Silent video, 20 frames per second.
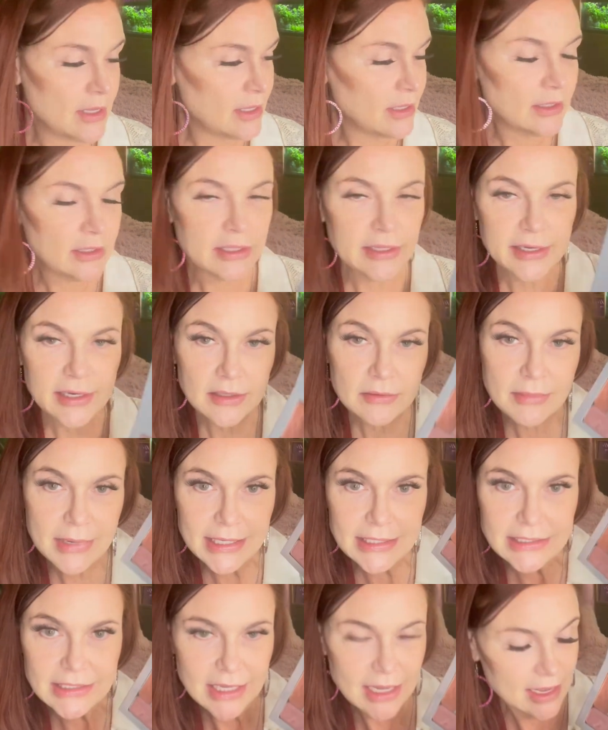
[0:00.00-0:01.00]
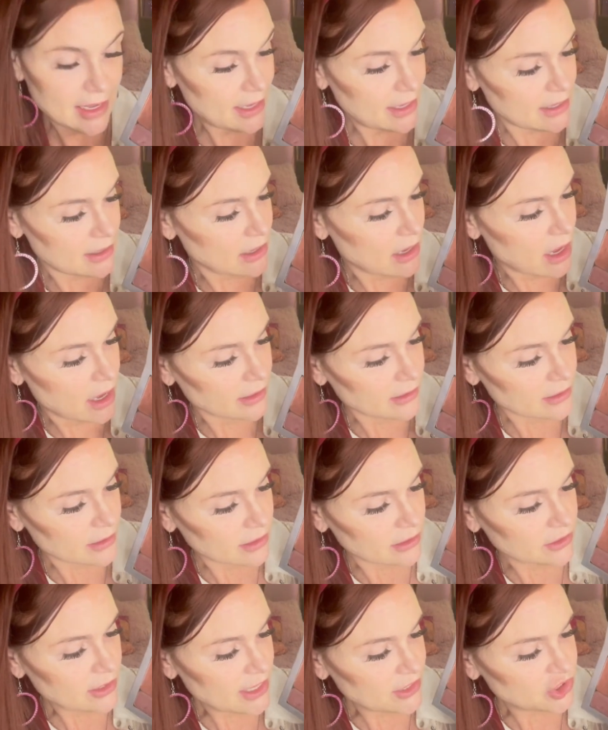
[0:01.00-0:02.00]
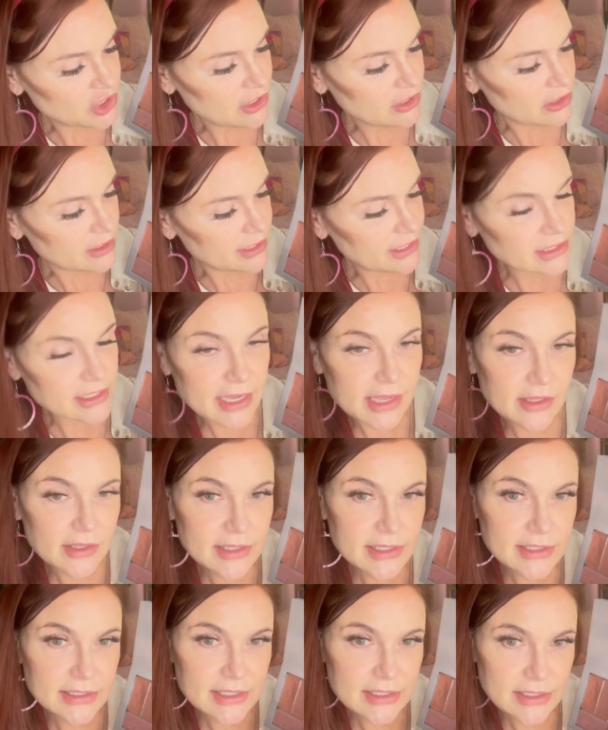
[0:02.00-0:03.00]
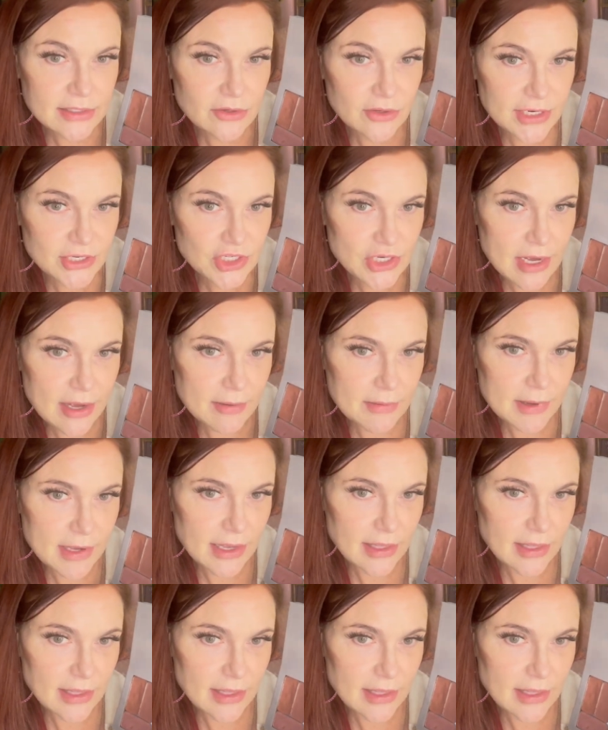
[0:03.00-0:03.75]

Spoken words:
clean my tile on the eyeshadow clean tile. This does a great job.